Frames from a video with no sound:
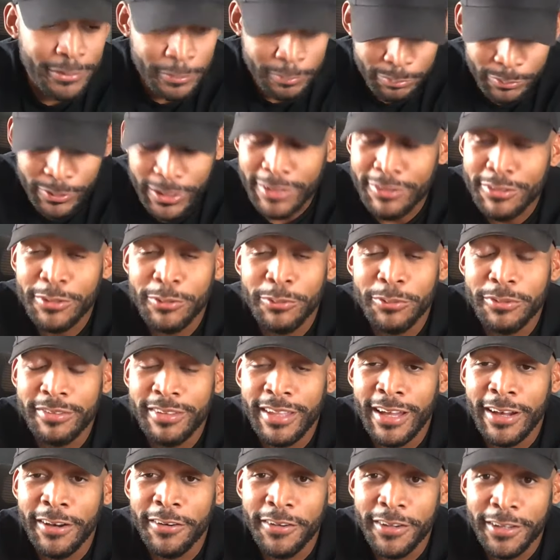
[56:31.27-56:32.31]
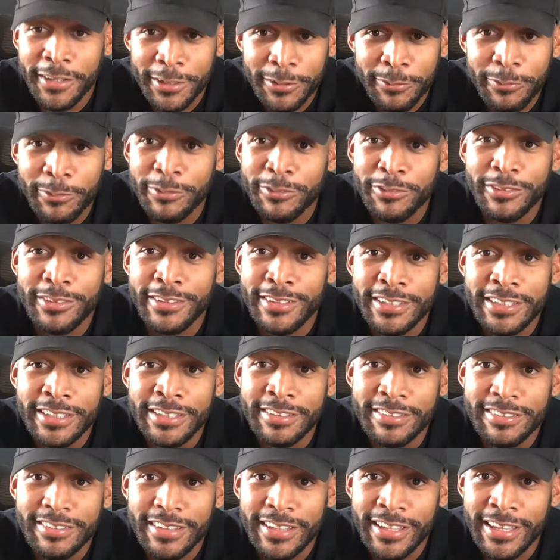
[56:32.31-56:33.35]
the project was out and it was
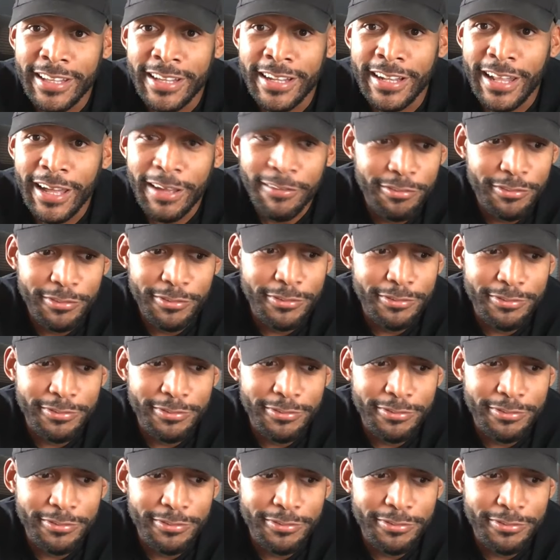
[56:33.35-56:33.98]
released, and I